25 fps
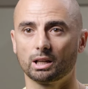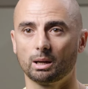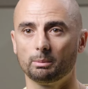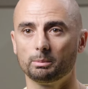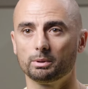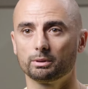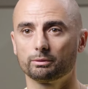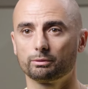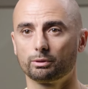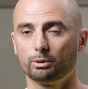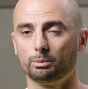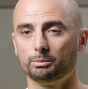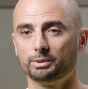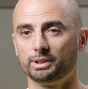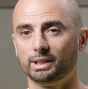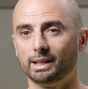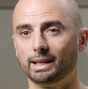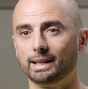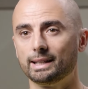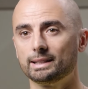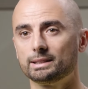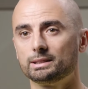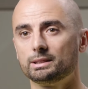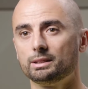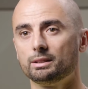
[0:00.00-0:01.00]
coming from the
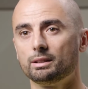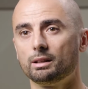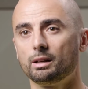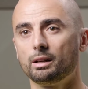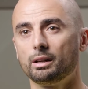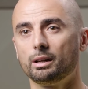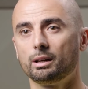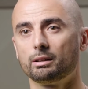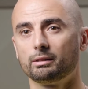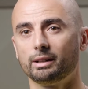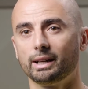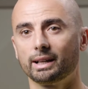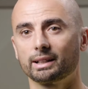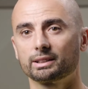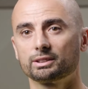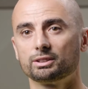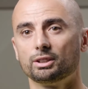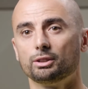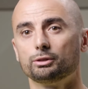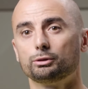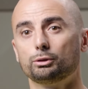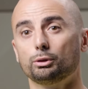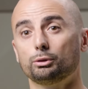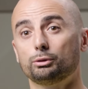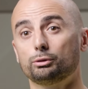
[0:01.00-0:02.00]
SDI-RX
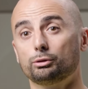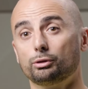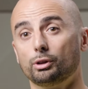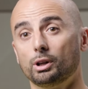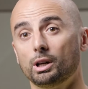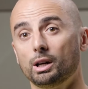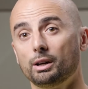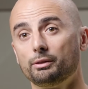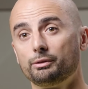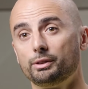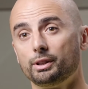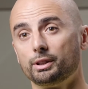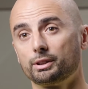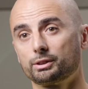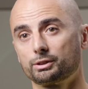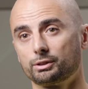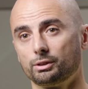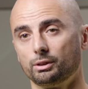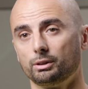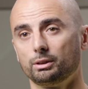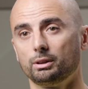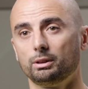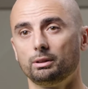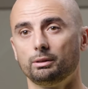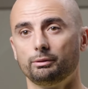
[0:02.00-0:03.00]
to drive the
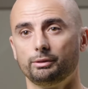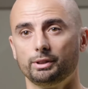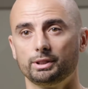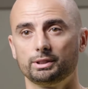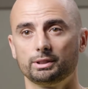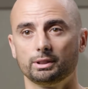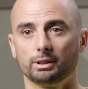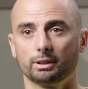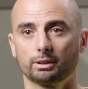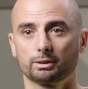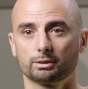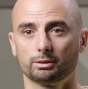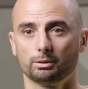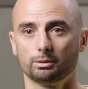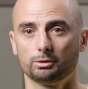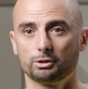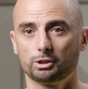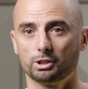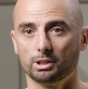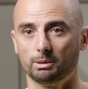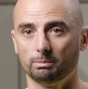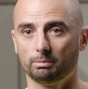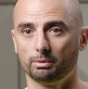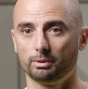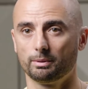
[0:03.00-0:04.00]
external VCXO
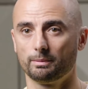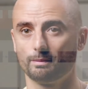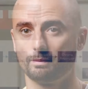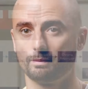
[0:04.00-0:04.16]
chip.